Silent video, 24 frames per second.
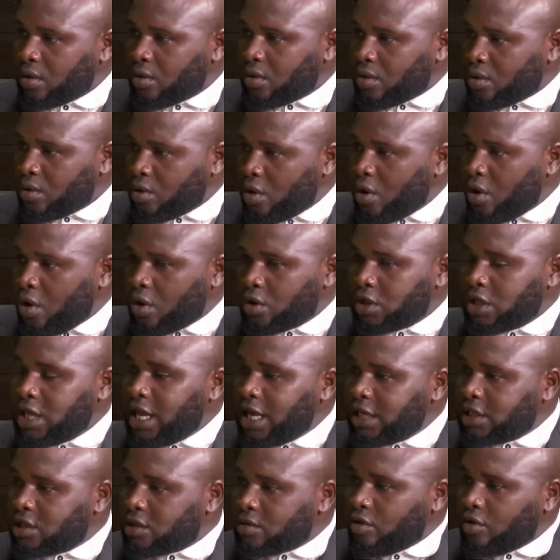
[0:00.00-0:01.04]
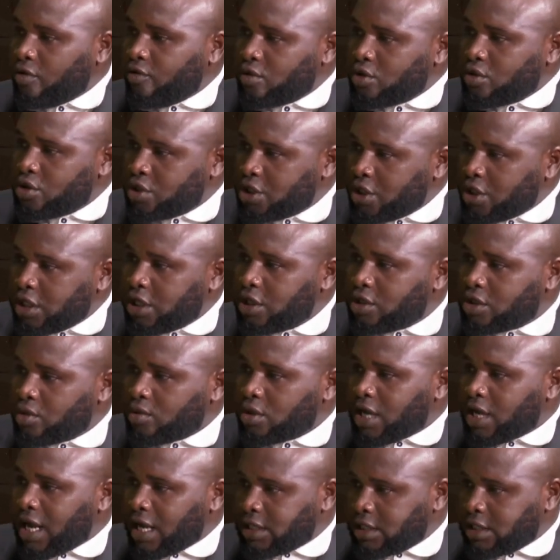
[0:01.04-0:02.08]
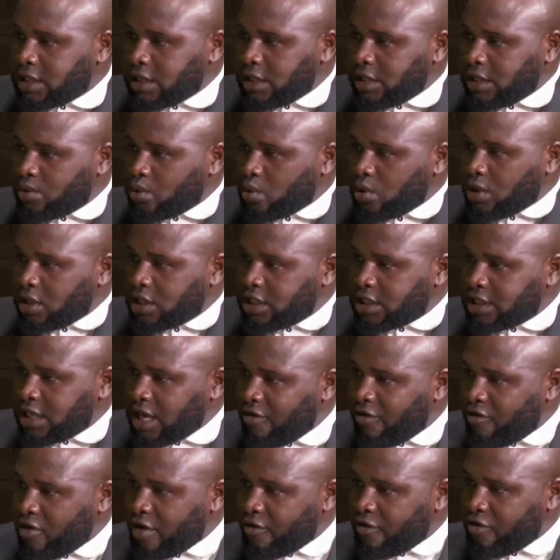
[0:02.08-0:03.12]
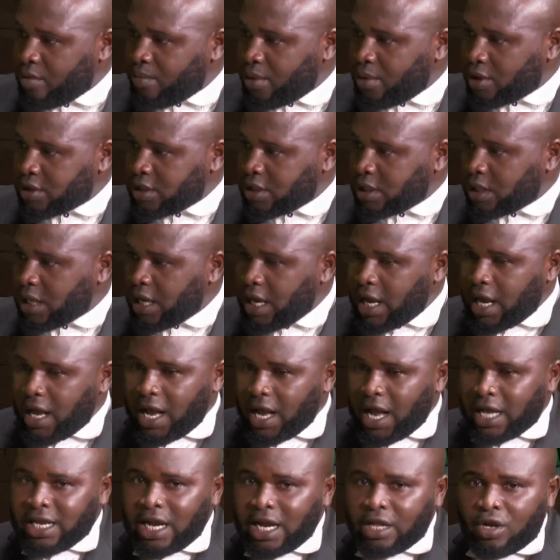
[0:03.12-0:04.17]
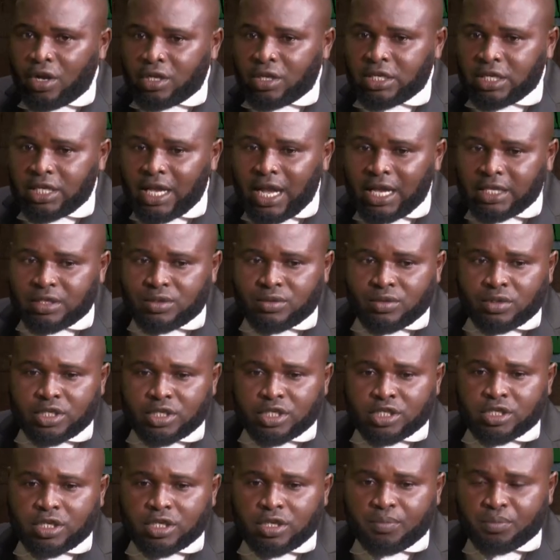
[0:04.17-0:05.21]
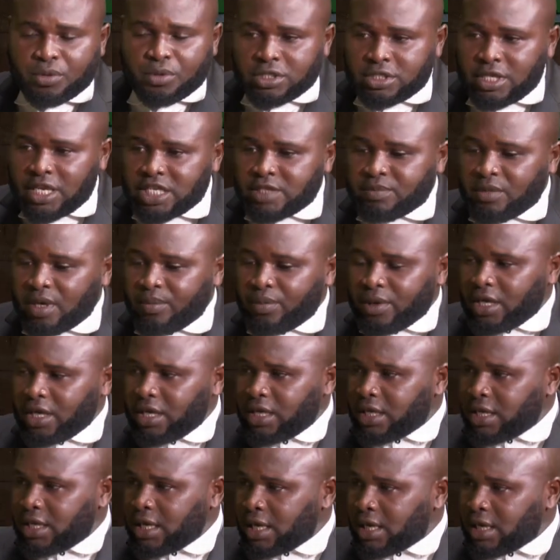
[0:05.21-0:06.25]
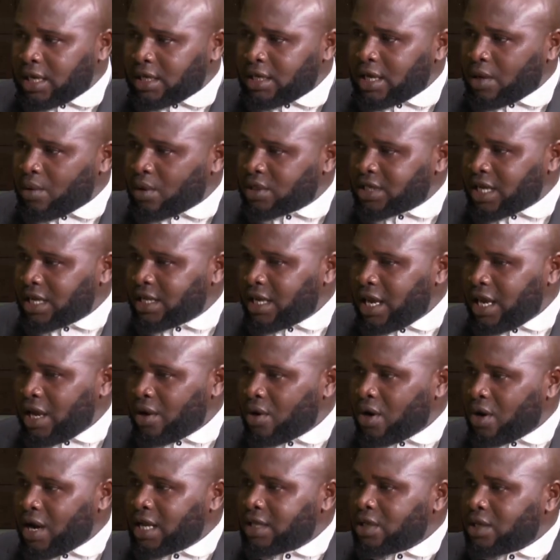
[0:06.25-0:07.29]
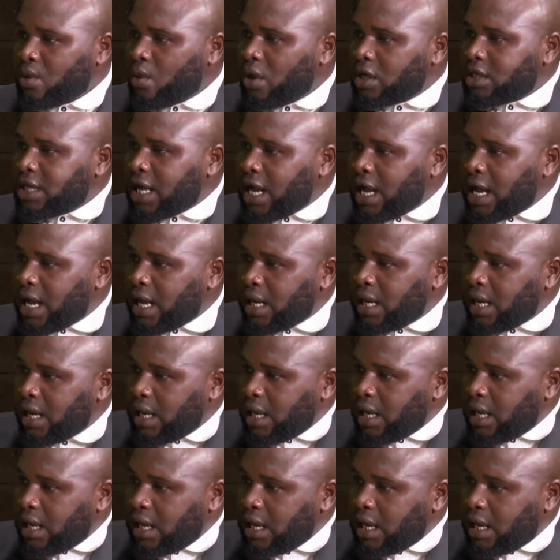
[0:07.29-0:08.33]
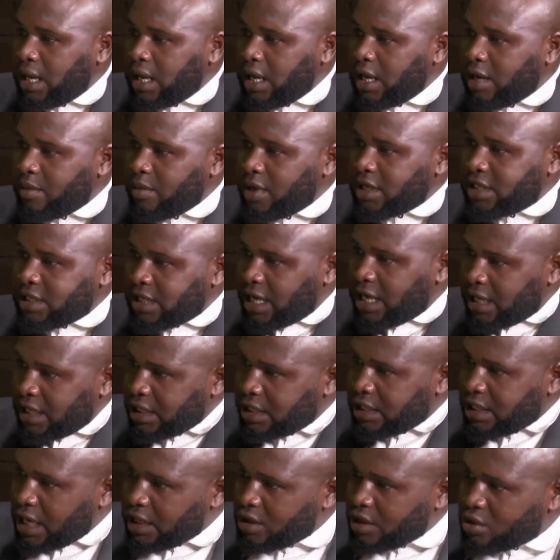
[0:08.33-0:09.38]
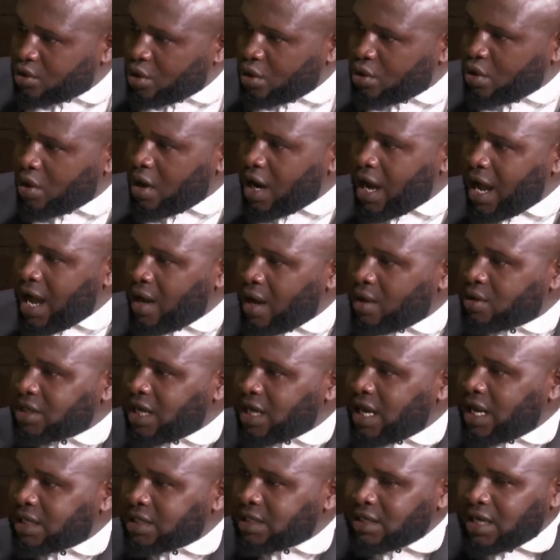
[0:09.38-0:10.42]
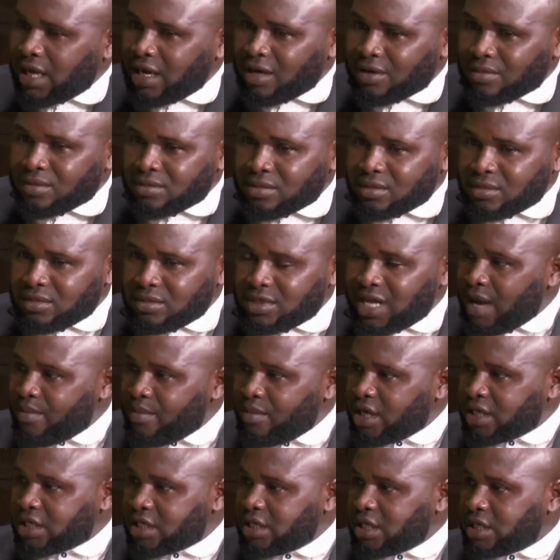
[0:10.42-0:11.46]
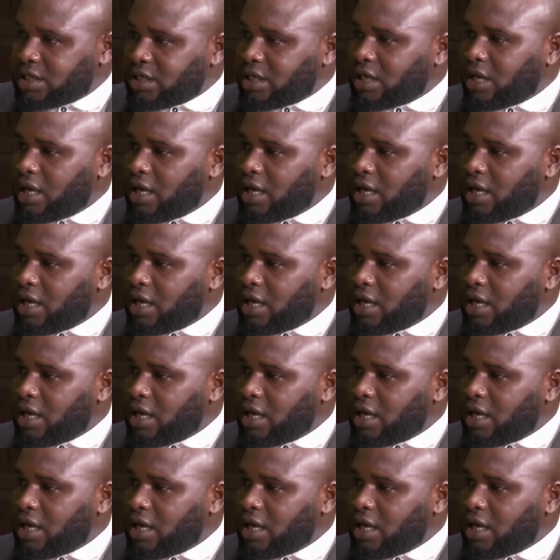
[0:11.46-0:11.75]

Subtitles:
go on. Let's even drill it so that it will serve everybody. And along the line, during the drilling process, maybe there was an error and the water escalated into your house and damaged things.